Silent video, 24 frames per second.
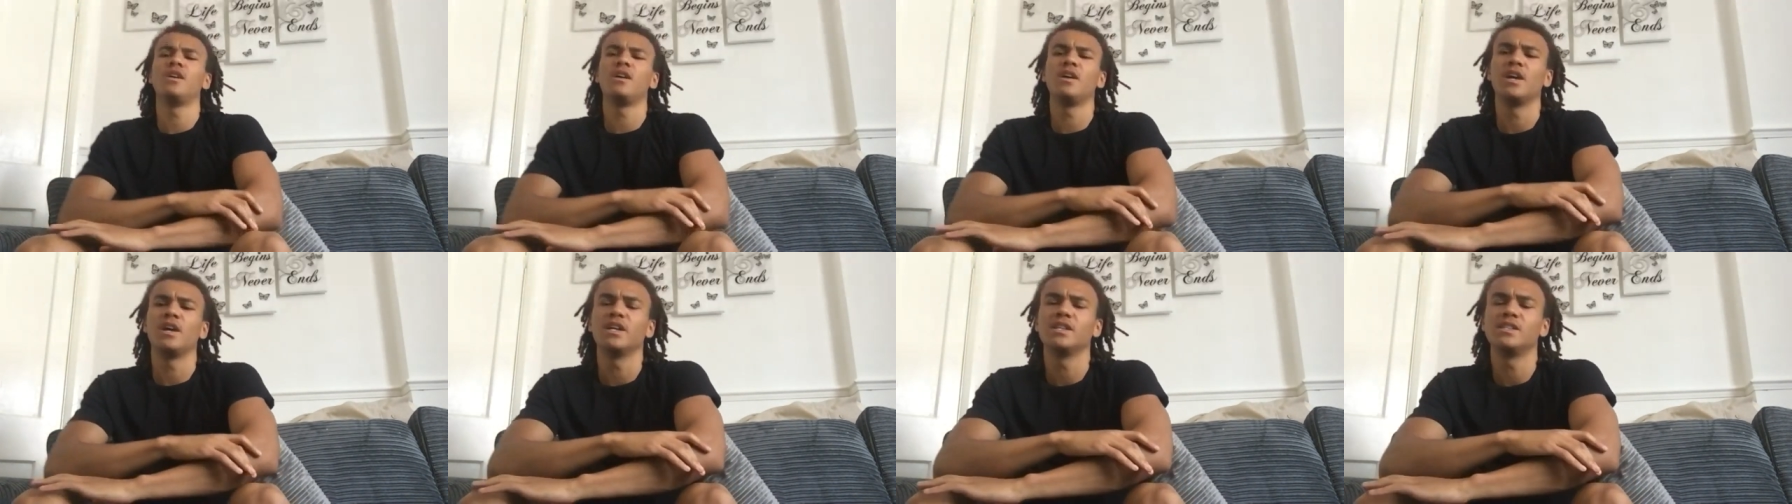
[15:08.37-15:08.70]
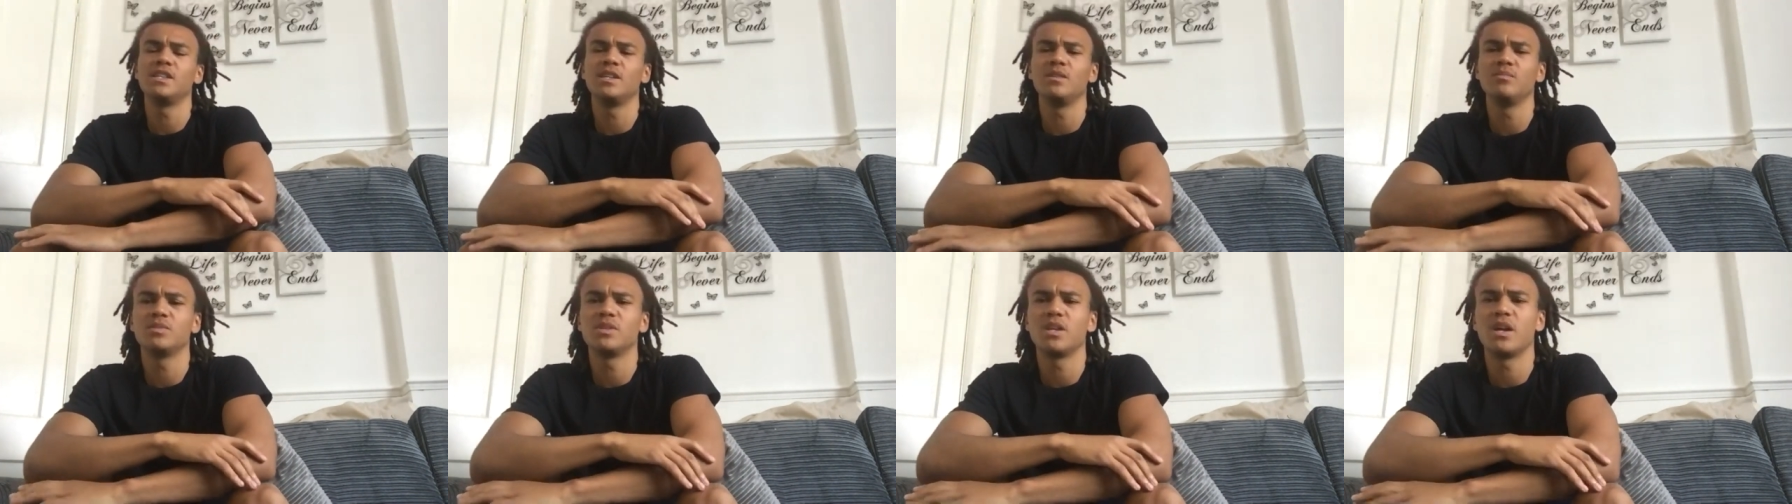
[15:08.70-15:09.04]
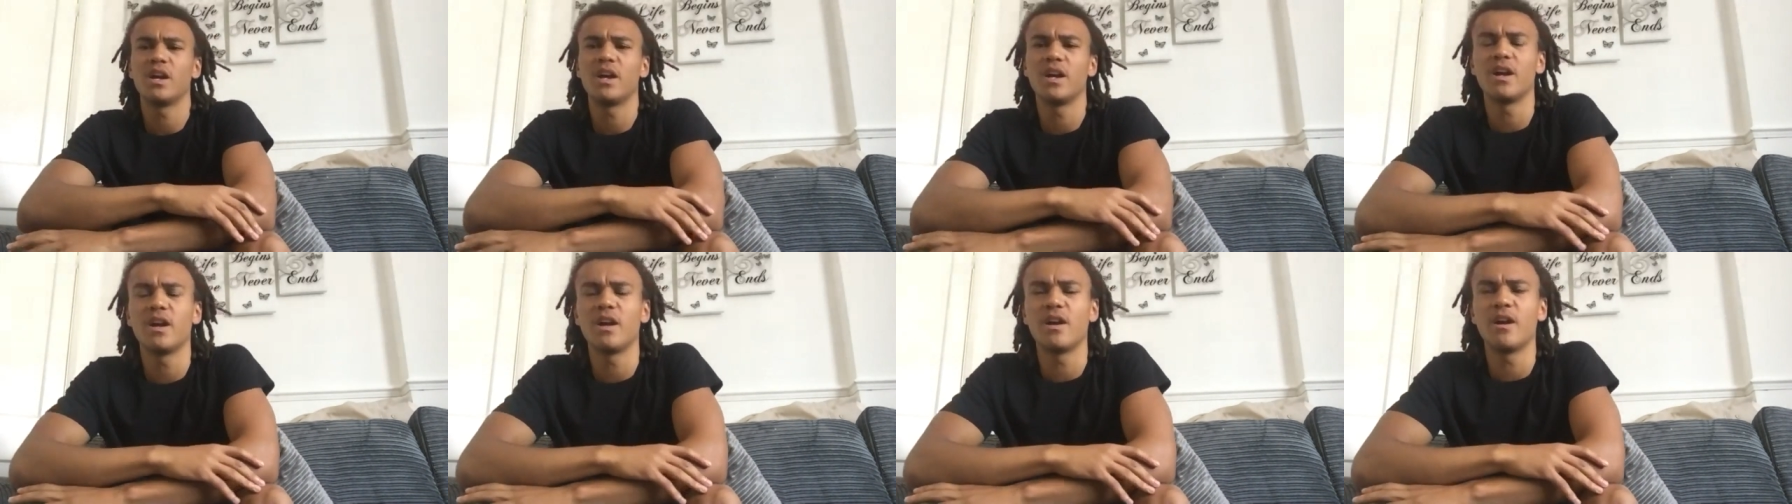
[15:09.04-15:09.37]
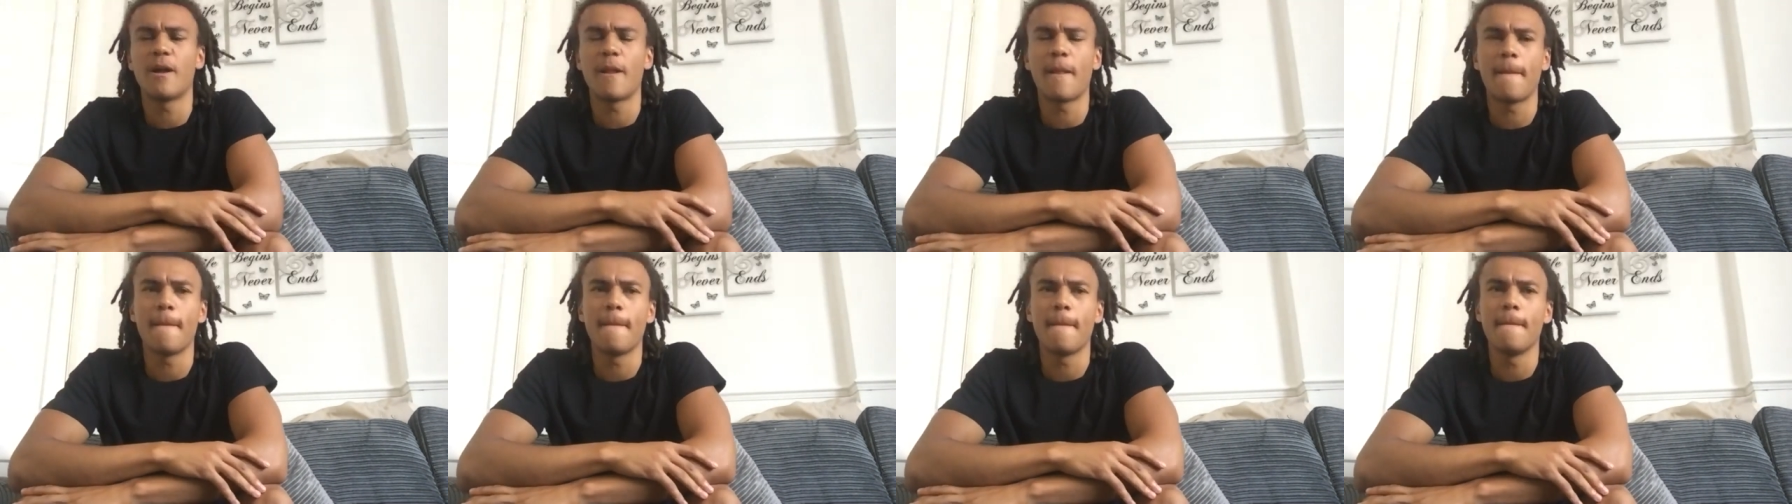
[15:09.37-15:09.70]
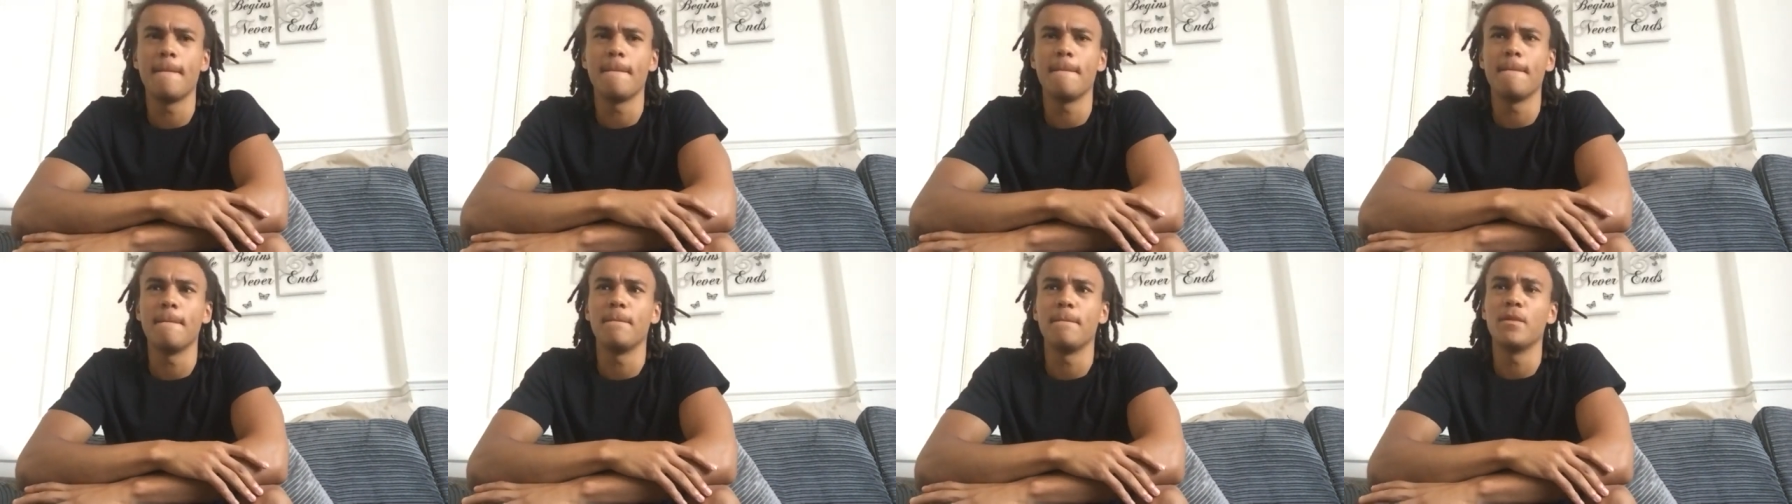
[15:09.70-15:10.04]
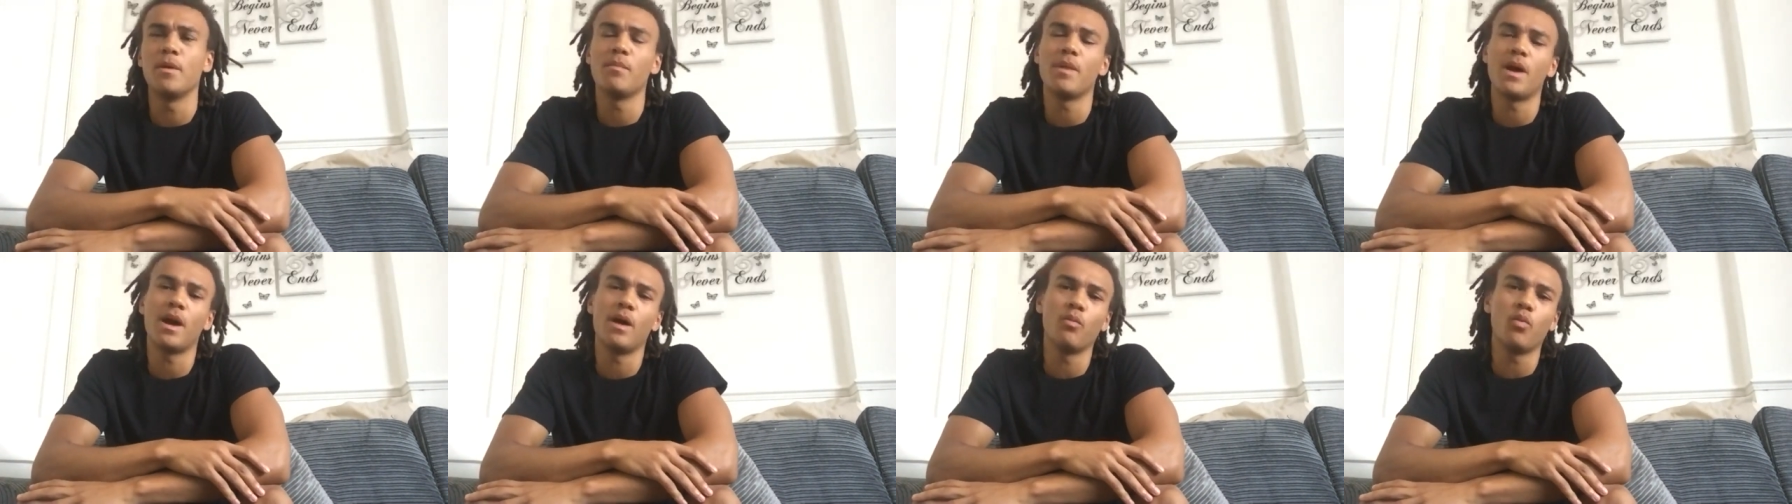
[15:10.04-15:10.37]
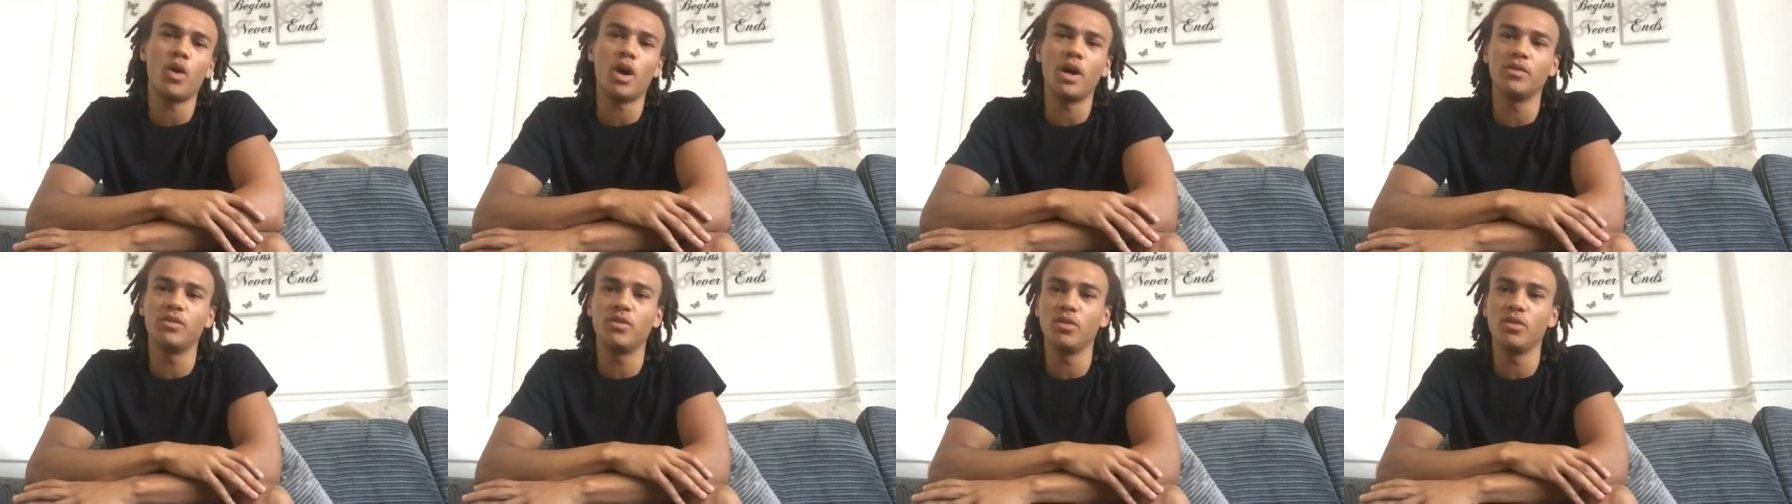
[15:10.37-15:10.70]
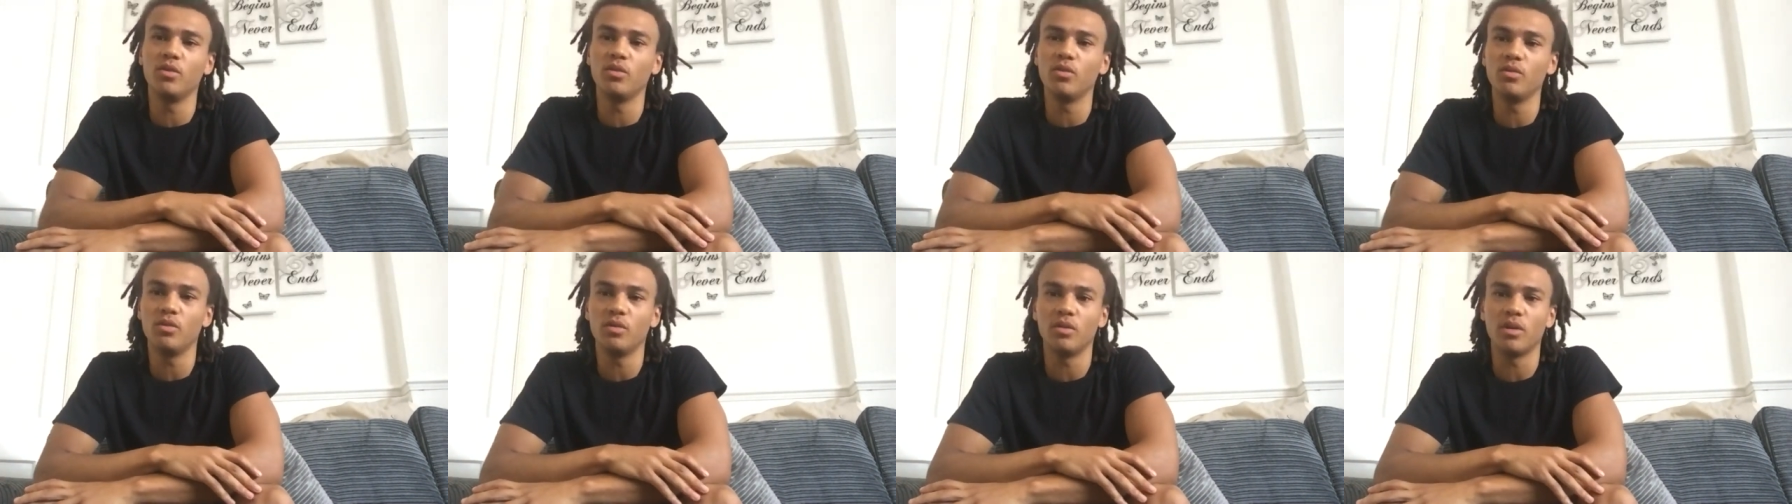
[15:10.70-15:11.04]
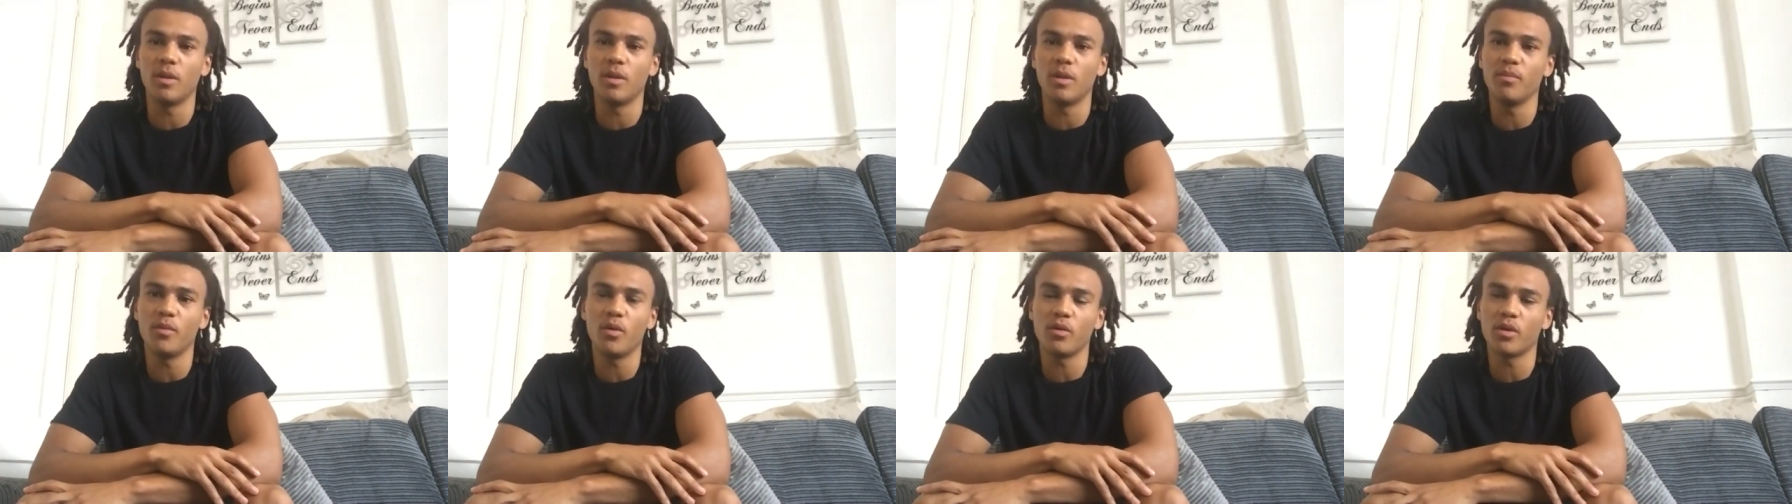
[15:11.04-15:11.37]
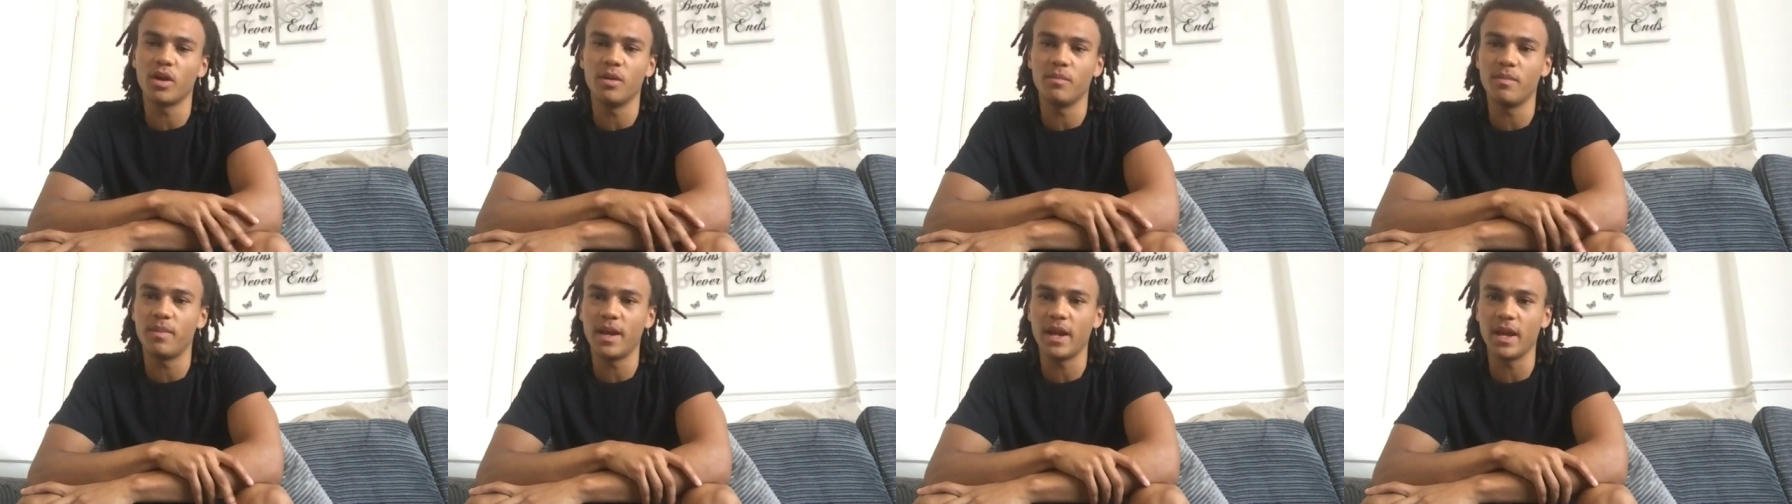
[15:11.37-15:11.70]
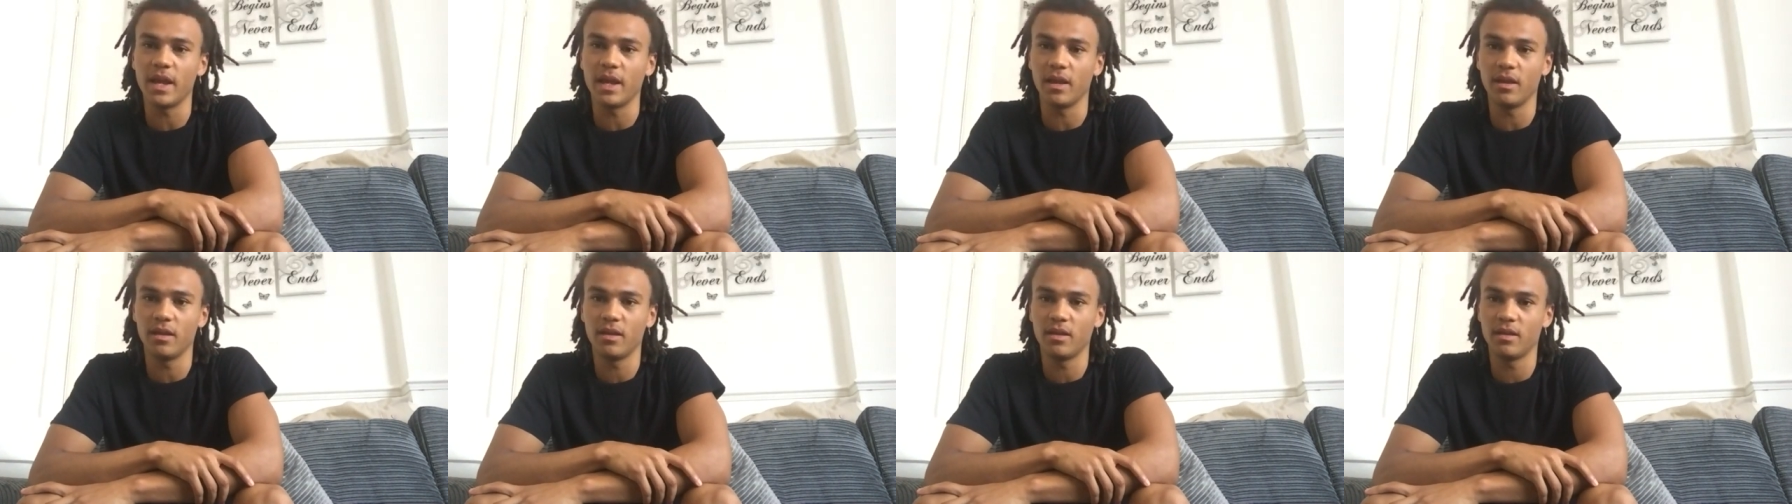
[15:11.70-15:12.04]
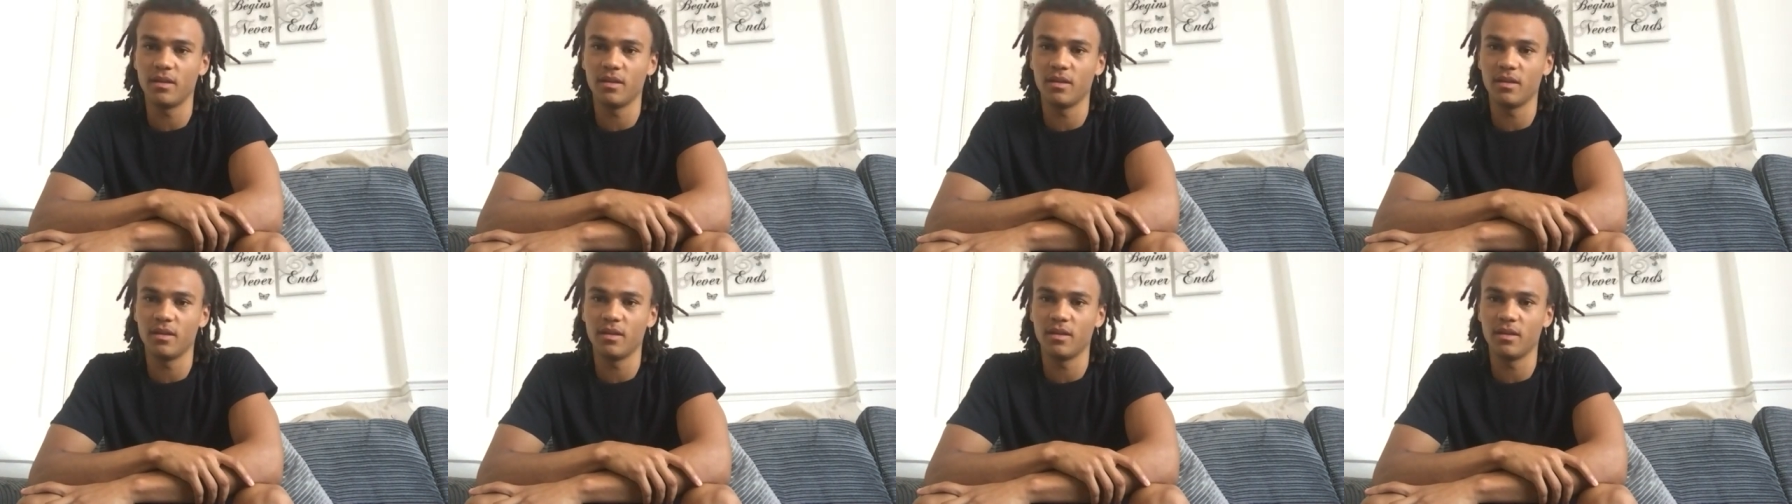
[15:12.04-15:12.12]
it seems like no matter what I do, I'm not going to play,